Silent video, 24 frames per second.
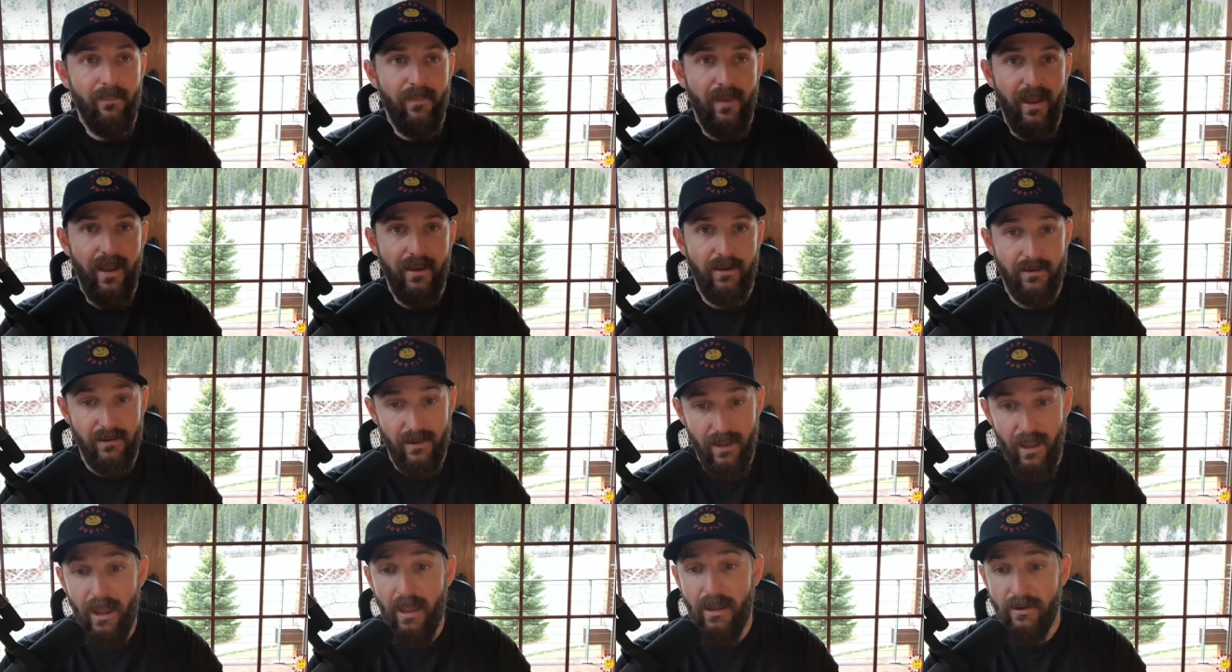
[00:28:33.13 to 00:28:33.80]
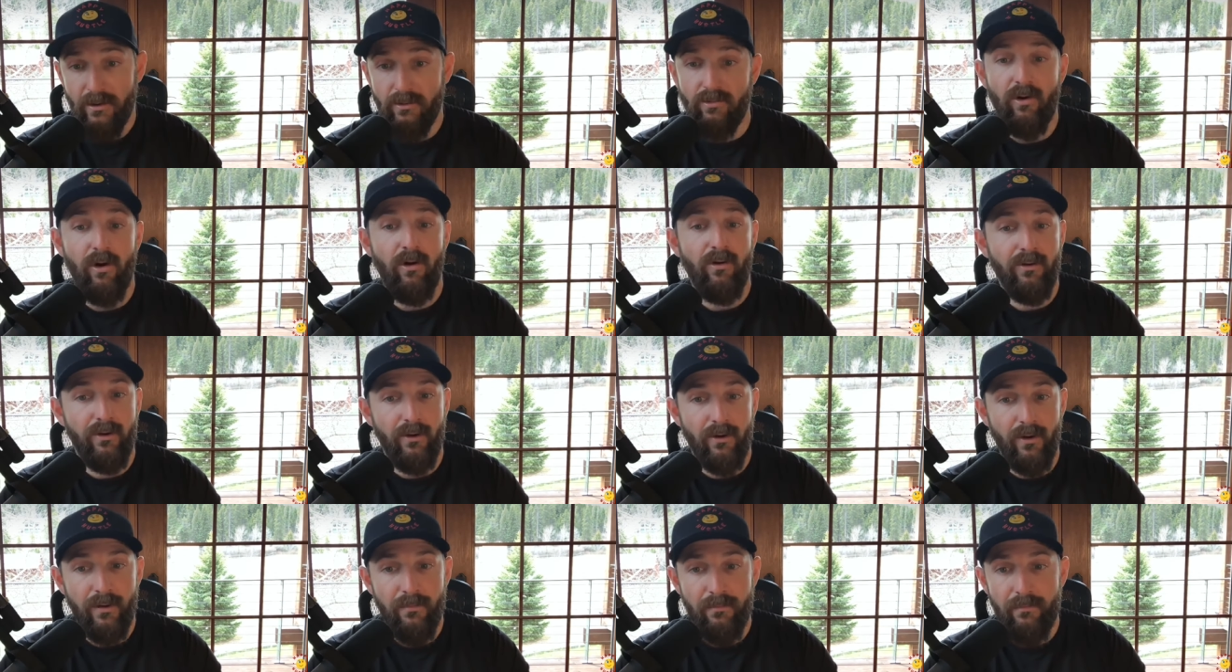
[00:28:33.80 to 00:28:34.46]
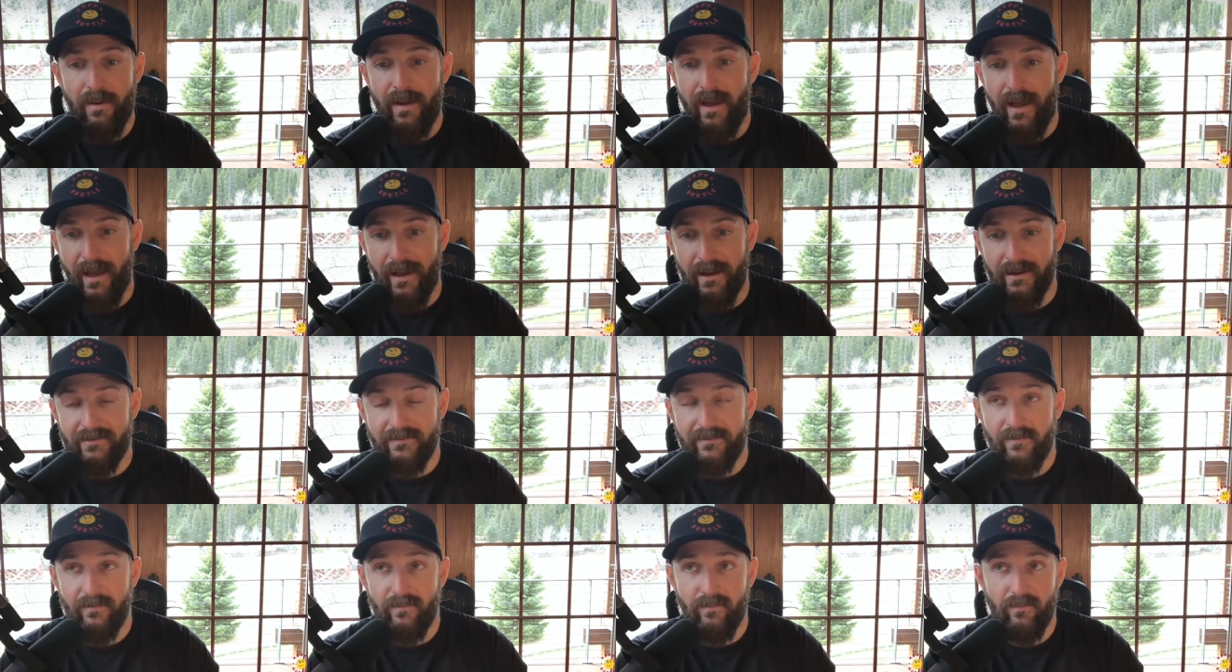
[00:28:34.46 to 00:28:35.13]
and can grow your
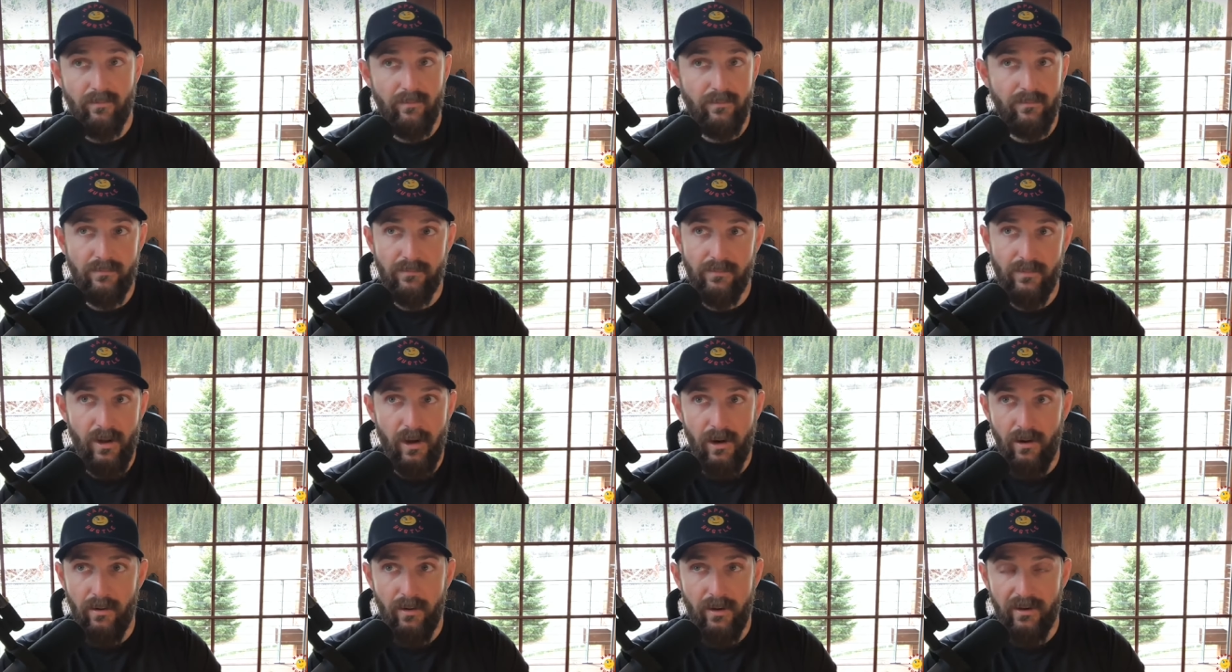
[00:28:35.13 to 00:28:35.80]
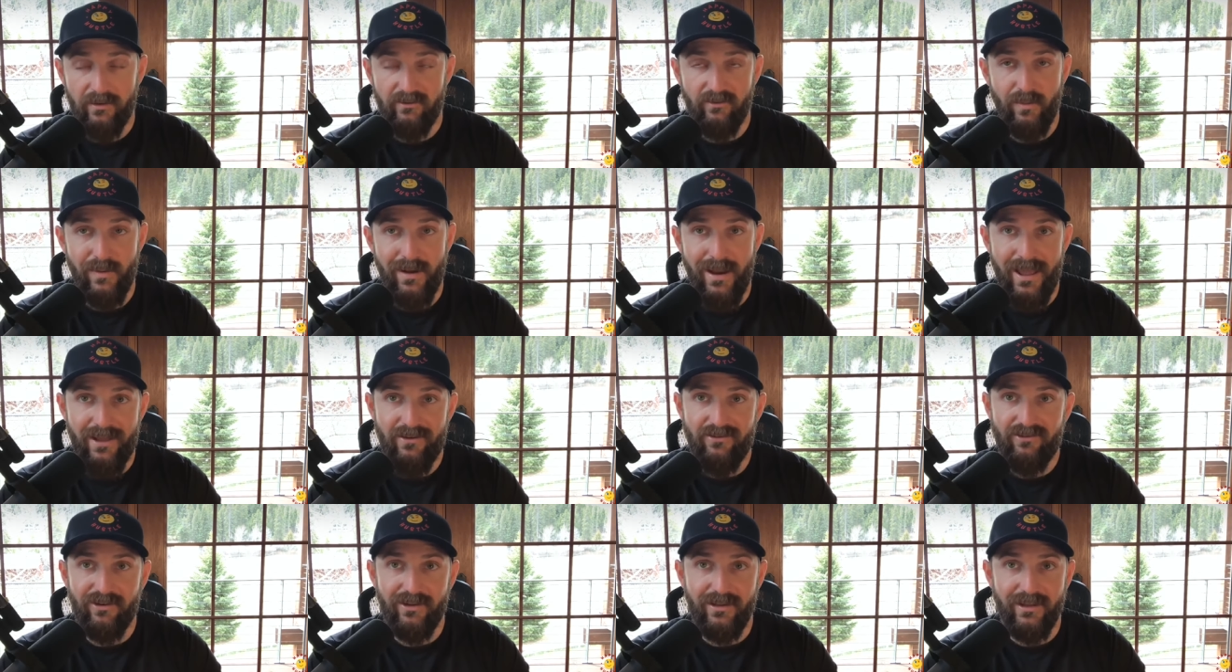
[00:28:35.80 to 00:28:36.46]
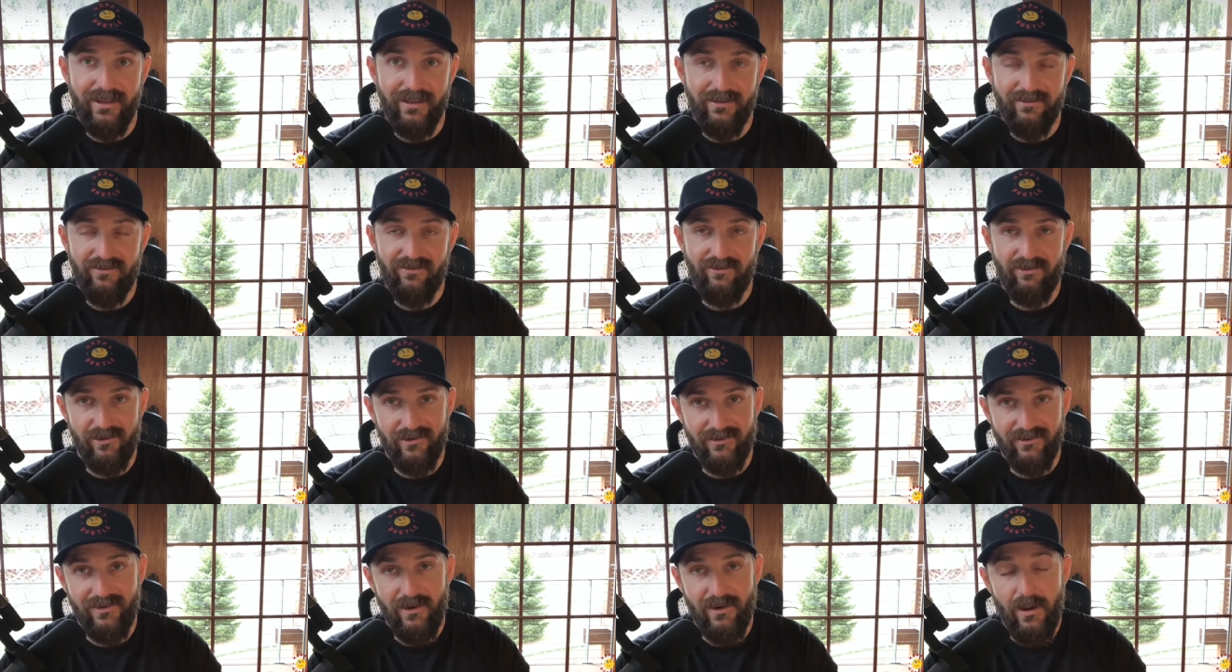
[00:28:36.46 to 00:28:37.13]
impact you know exponentially it's
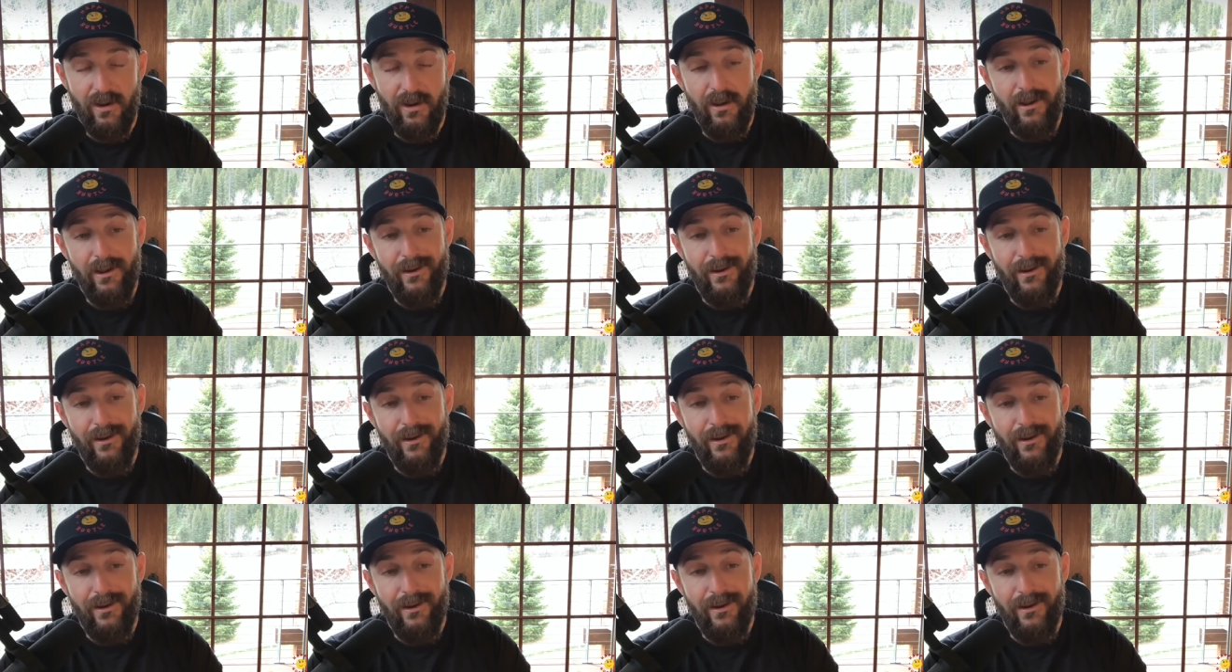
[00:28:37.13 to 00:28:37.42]
just